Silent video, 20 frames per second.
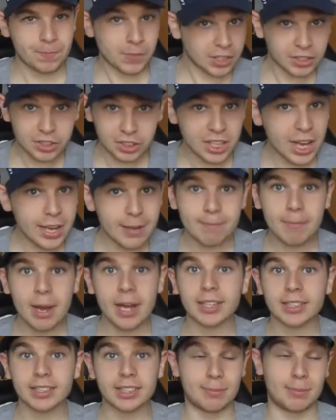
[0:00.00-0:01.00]
St.
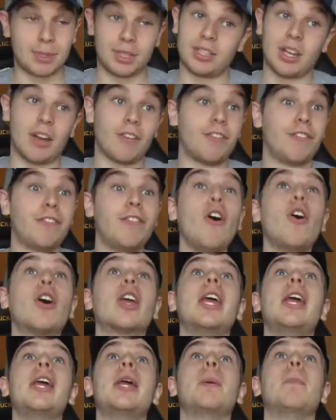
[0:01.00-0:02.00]
Maxim is a
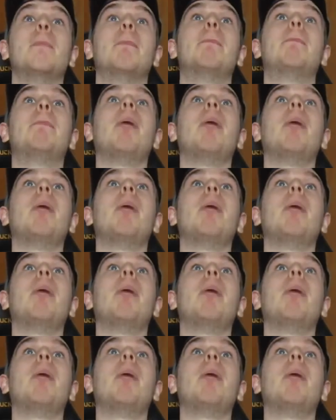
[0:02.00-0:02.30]
fucking